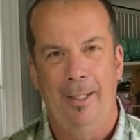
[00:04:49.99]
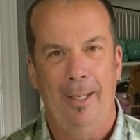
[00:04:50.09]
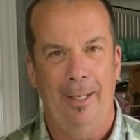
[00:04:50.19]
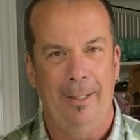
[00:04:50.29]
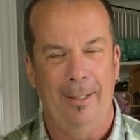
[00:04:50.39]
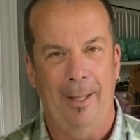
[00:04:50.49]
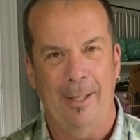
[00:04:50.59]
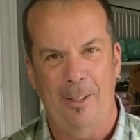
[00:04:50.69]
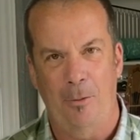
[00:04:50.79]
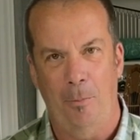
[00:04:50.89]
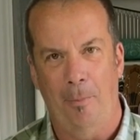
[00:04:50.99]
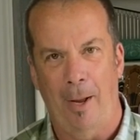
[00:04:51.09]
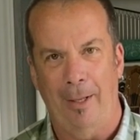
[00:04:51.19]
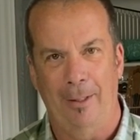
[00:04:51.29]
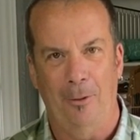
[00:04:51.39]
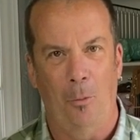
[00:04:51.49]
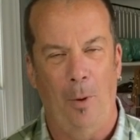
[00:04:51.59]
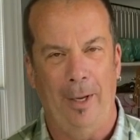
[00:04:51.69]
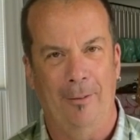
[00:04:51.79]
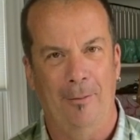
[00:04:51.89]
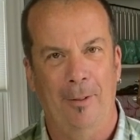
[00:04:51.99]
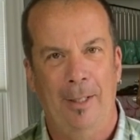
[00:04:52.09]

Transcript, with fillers: and uh, that's my little way of